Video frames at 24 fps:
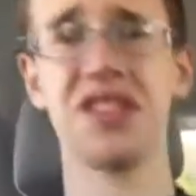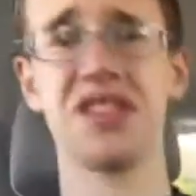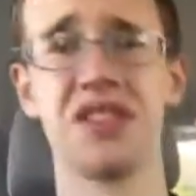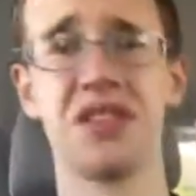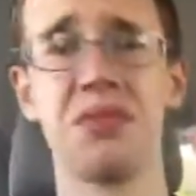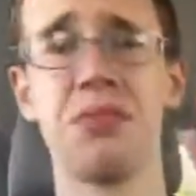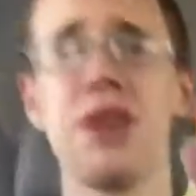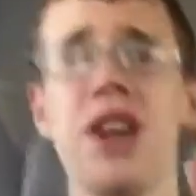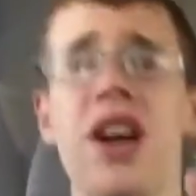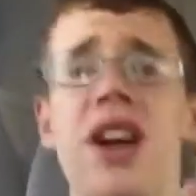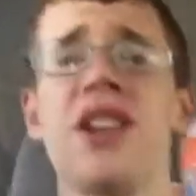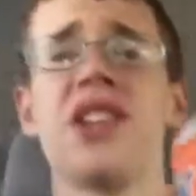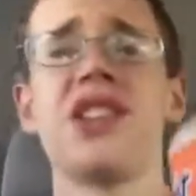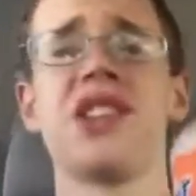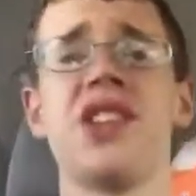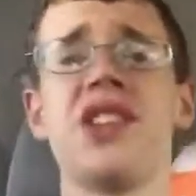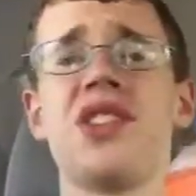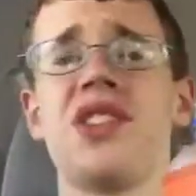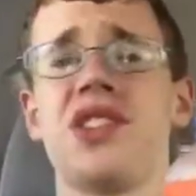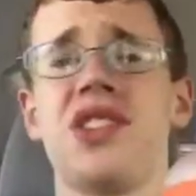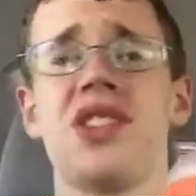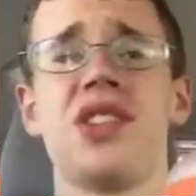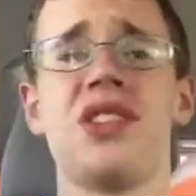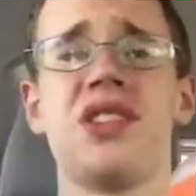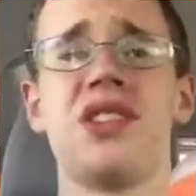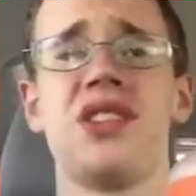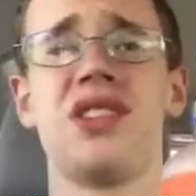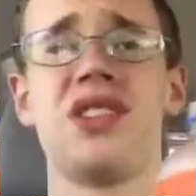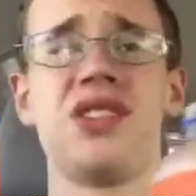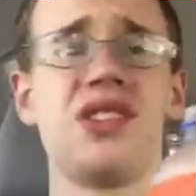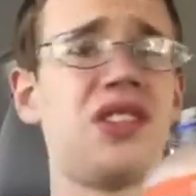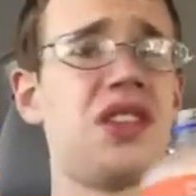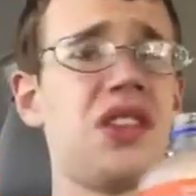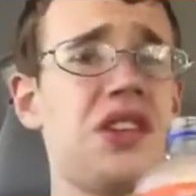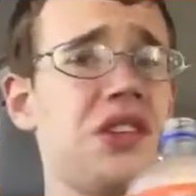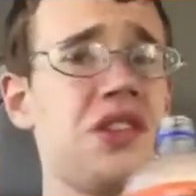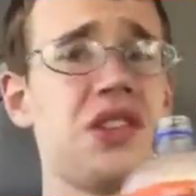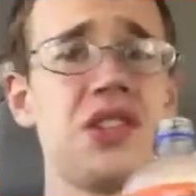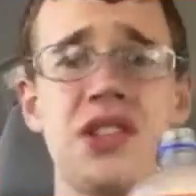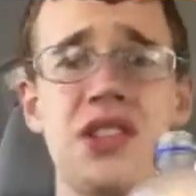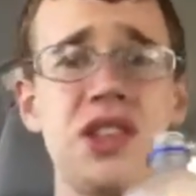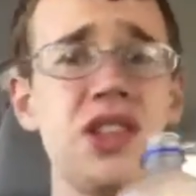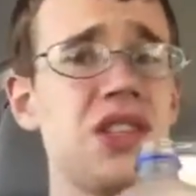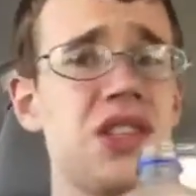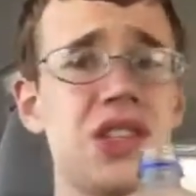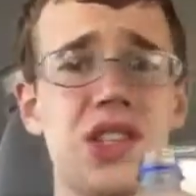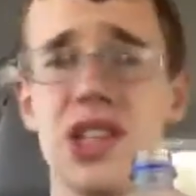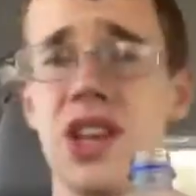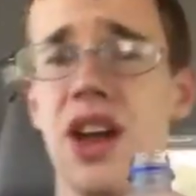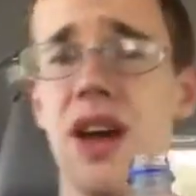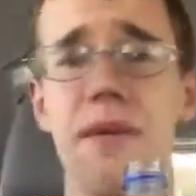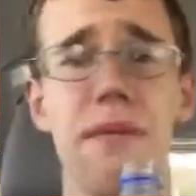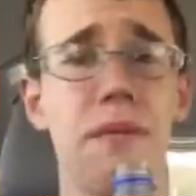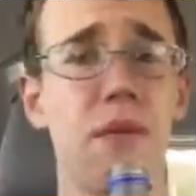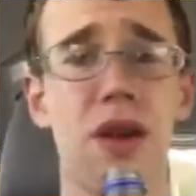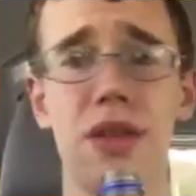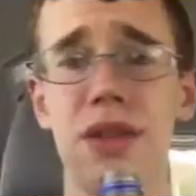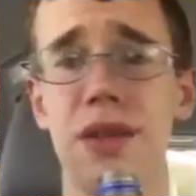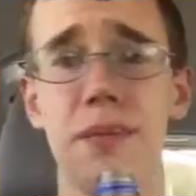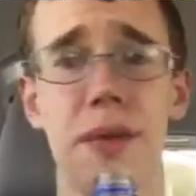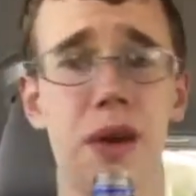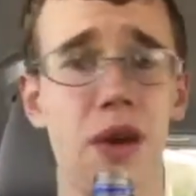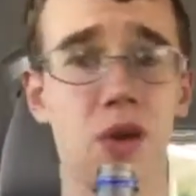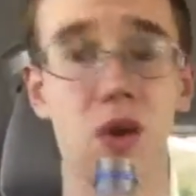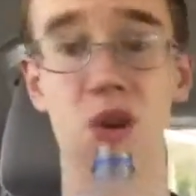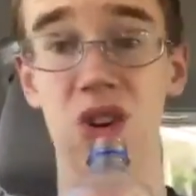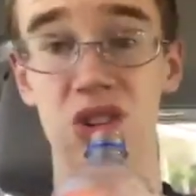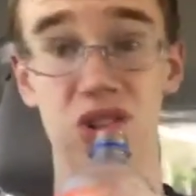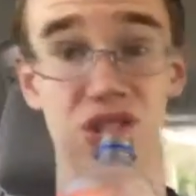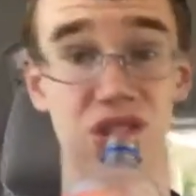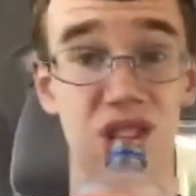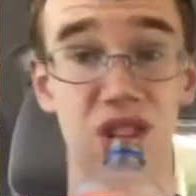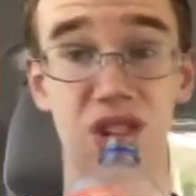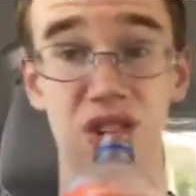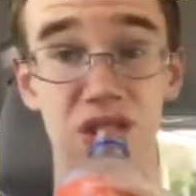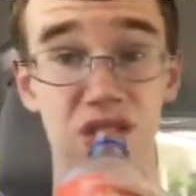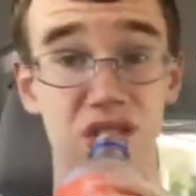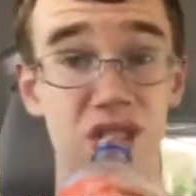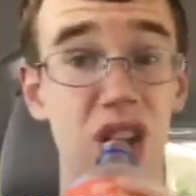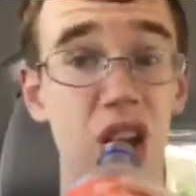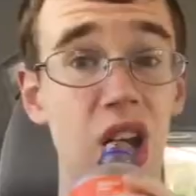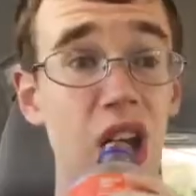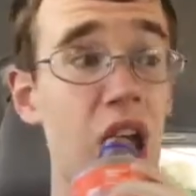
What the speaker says: To be honest, this is not one of the better orange sodas.